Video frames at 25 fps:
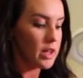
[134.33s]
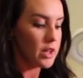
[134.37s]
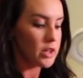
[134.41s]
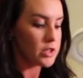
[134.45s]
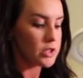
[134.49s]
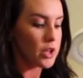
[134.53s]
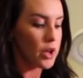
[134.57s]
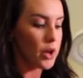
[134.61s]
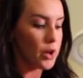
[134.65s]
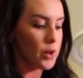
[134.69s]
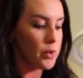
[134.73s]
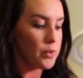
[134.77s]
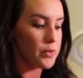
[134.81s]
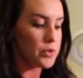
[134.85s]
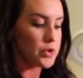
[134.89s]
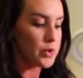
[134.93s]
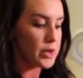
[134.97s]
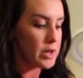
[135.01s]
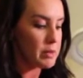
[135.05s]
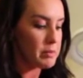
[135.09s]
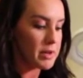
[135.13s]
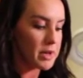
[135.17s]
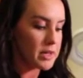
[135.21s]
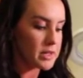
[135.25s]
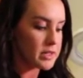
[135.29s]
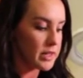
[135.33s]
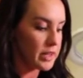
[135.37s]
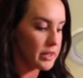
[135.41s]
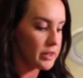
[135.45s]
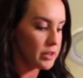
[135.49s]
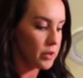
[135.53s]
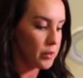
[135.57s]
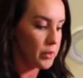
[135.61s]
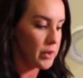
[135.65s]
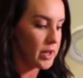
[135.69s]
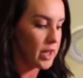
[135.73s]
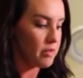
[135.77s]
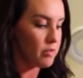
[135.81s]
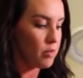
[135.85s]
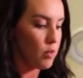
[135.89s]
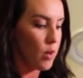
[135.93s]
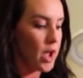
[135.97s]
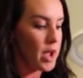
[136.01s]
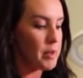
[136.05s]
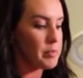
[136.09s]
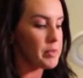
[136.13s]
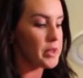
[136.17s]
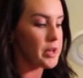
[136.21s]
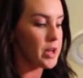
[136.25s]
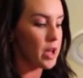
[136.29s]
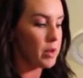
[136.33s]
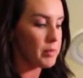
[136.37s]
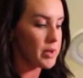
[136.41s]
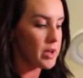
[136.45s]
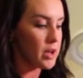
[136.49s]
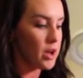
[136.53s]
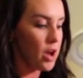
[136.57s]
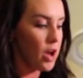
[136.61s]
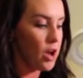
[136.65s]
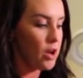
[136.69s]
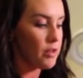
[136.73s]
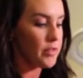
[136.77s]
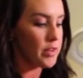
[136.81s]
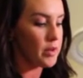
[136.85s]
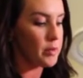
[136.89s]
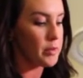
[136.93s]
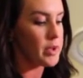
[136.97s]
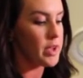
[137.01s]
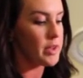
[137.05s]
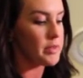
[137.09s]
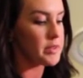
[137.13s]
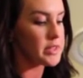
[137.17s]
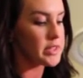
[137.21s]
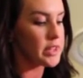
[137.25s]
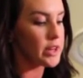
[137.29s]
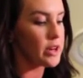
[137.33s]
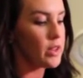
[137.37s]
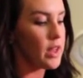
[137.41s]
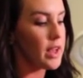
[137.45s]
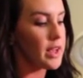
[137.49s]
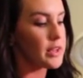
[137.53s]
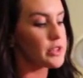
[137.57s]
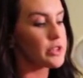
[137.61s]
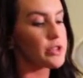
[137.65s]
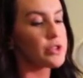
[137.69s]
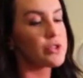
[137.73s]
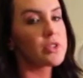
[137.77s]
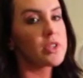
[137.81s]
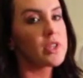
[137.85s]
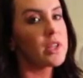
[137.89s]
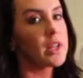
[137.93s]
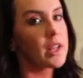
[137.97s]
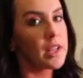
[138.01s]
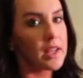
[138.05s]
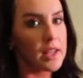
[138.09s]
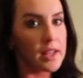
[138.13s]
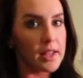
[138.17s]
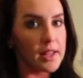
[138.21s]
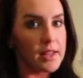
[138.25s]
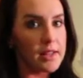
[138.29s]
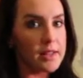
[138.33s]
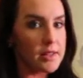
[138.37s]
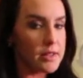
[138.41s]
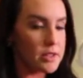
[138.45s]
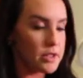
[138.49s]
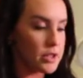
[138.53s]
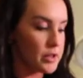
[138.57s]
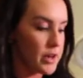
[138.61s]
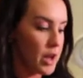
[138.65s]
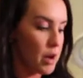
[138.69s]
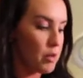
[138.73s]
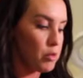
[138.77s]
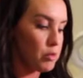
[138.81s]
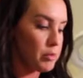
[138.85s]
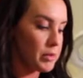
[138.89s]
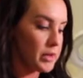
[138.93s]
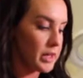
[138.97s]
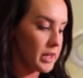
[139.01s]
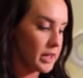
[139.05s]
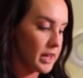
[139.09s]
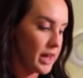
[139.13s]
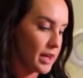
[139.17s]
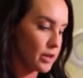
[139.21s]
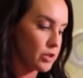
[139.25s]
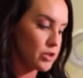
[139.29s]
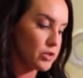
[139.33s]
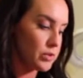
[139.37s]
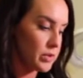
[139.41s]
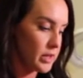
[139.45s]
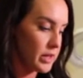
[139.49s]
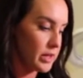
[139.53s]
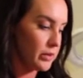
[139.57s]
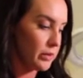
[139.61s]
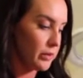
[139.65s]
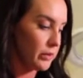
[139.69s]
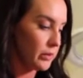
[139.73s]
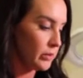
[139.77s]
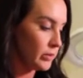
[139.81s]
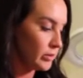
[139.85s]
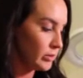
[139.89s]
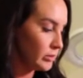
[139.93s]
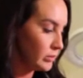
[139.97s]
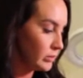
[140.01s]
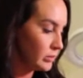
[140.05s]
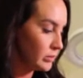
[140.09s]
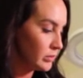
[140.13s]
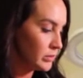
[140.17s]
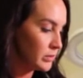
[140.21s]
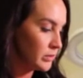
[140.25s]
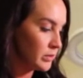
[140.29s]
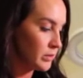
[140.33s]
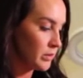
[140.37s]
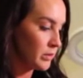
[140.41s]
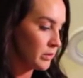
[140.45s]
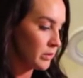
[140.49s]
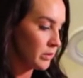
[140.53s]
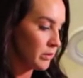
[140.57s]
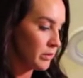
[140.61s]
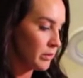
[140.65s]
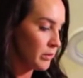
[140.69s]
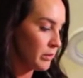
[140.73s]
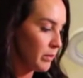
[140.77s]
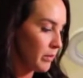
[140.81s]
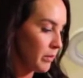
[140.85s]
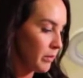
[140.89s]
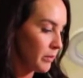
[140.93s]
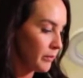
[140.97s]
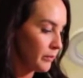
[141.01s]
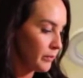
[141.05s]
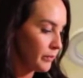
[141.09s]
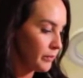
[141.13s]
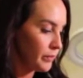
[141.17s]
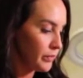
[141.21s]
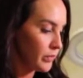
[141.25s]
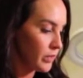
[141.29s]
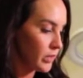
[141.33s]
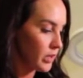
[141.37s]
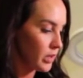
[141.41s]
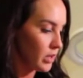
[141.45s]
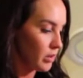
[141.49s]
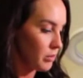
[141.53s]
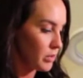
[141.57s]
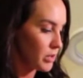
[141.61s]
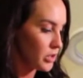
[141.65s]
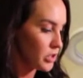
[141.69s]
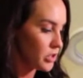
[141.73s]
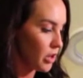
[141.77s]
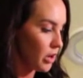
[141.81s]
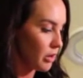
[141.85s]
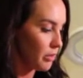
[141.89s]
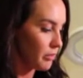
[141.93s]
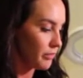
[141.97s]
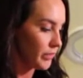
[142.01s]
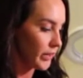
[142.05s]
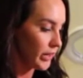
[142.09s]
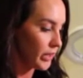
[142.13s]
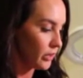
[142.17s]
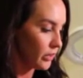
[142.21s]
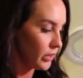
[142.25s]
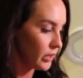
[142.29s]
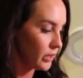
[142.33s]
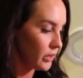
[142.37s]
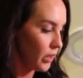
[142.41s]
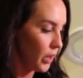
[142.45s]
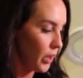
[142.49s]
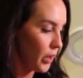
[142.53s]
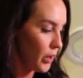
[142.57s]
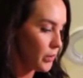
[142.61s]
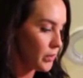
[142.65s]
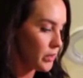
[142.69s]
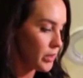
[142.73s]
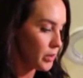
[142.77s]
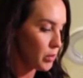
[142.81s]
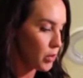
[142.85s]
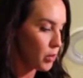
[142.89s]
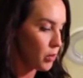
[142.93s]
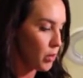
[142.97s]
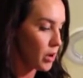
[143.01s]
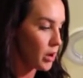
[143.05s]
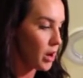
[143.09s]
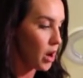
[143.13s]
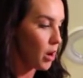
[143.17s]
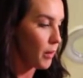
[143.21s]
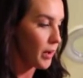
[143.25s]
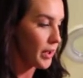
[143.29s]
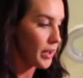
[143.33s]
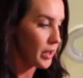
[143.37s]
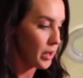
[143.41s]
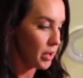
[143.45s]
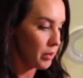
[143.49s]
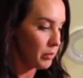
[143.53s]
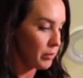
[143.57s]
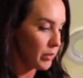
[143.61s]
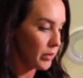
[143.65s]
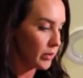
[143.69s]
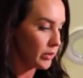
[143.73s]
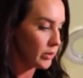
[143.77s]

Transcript: So 20 minutes later, we have wiped the numbing off and we have sterilized her skin again. So now we'll begin actual needle. I'm going to start fairly low and then we'll work our way up.